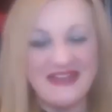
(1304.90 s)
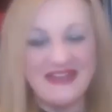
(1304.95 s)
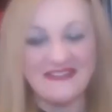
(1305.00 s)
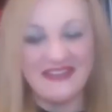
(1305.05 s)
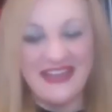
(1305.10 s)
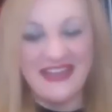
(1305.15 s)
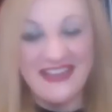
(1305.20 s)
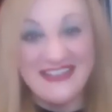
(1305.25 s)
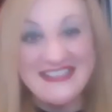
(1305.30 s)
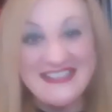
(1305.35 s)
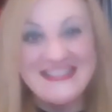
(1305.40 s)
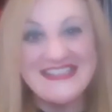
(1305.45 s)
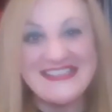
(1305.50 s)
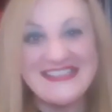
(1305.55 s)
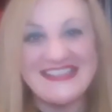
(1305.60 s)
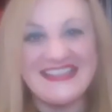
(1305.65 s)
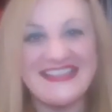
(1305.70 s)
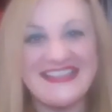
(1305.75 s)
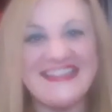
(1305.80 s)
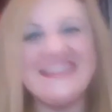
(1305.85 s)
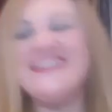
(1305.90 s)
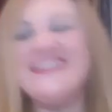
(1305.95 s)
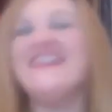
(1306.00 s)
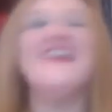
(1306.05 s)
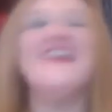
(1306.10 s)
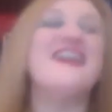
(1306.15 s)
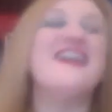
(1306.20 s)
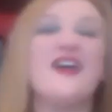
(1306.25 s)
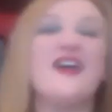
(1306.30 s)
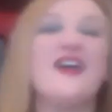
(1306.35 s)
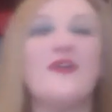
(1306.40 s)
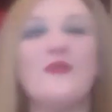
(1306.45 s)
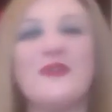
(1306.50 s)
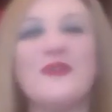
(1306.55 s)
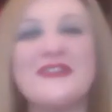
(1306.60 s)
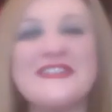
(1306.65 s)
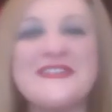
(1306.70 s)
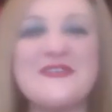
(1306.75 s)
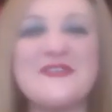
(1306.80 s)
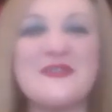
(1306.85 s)
lastly,
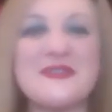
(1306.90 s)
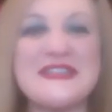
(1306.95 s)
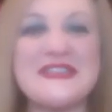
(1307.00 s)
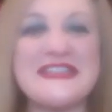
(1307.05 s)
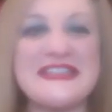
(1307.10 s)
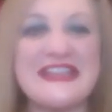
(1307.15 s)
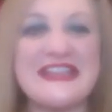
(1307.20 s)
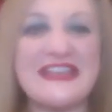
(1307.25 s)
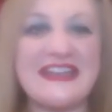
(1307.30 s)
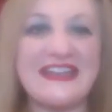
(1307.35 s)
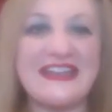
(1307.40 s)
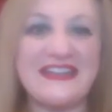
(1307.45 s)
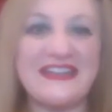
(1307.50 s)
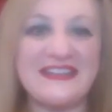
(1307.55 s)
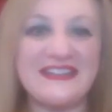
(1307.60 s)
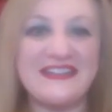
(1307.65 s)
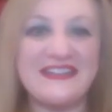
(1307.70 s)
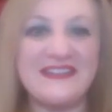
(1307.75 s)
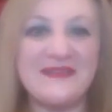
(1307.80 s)
what is your scene?